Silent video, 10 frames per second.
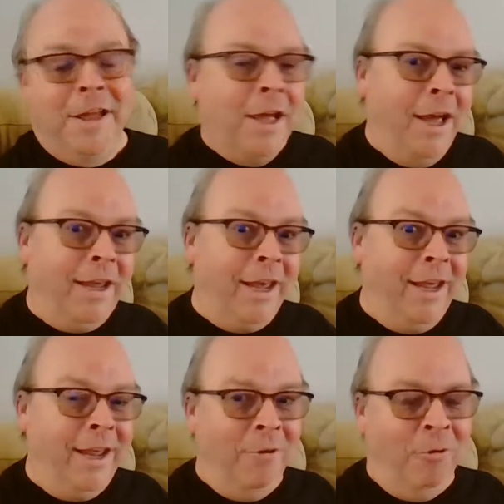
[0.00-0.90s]
Hi,
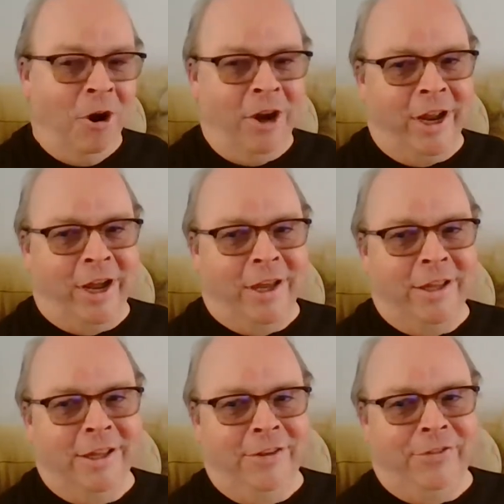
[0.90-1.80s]
gang. How are ya?
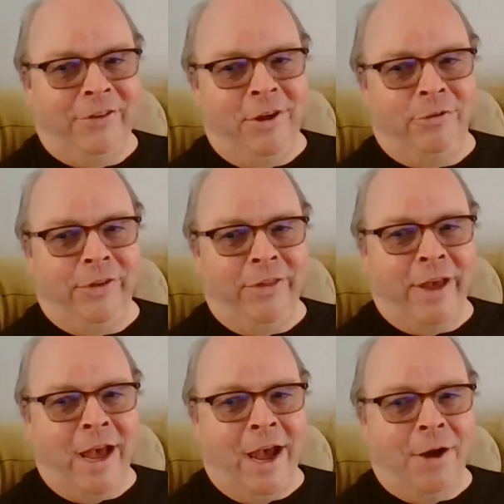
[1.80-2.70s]
Let's see who's in the
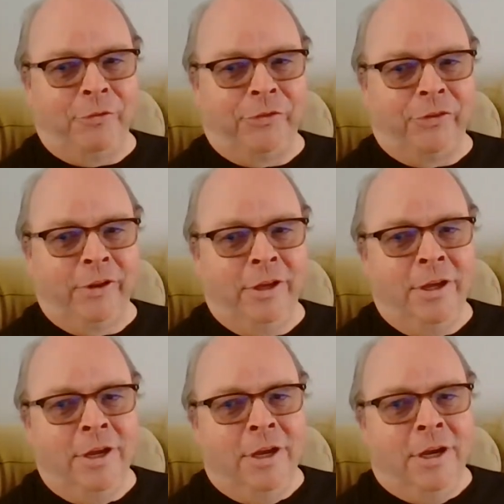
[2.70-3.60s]
house.
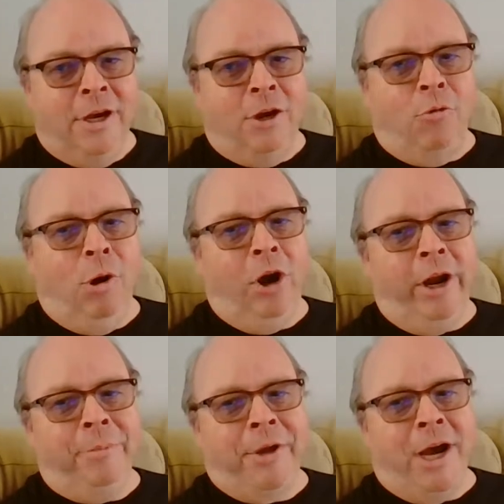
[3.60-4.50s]

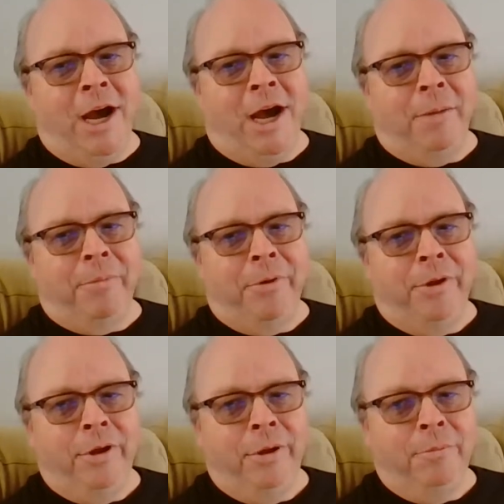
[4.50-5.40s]
Aquarium Cop,
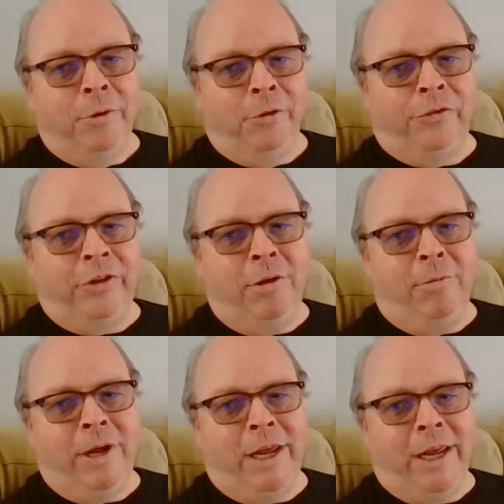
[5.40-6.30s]

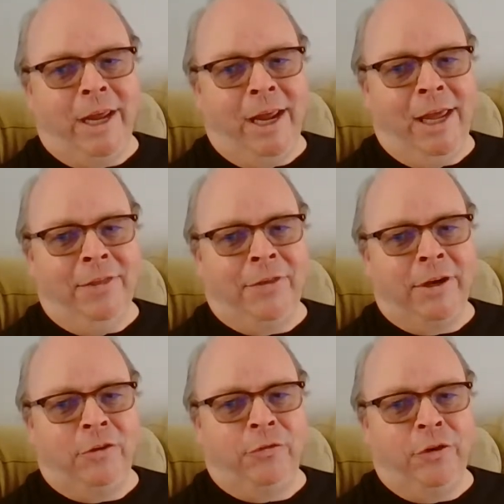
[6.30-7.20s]
Posiwi,
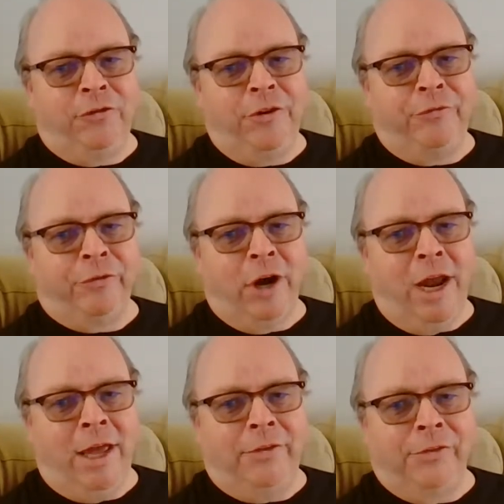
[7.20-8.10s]
Anthony's Fishy
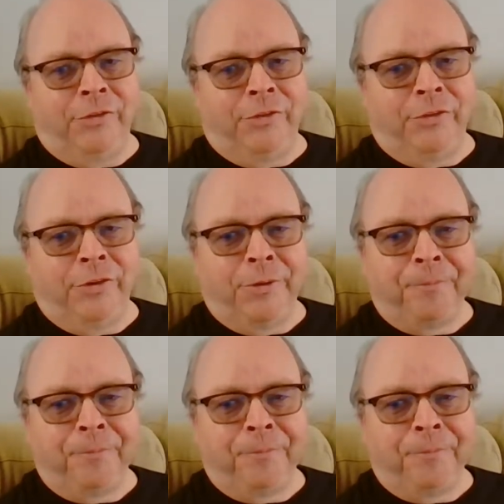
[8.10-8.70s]
Friends,